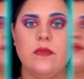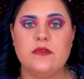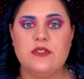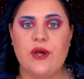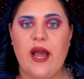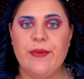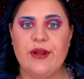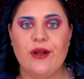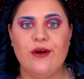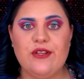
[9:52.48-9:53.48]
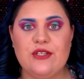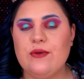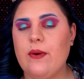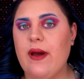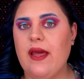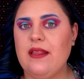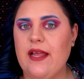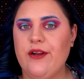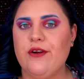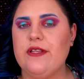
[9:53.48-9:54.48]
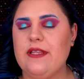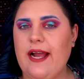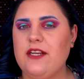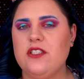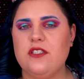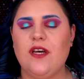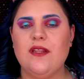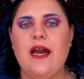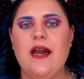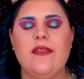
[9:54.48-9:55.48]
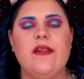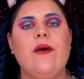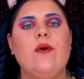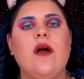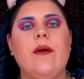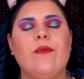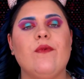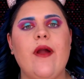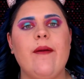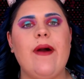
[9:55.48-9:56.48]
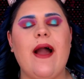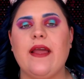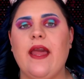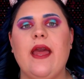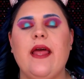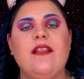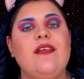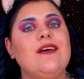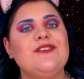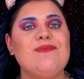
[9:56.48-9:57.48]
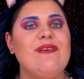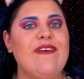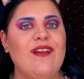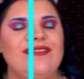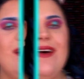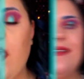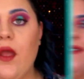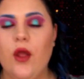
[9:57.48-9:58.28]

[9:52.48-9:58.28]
So I'm gonna go do my liner and lashes and all that, and then I will come right back and let you guys know my final thought.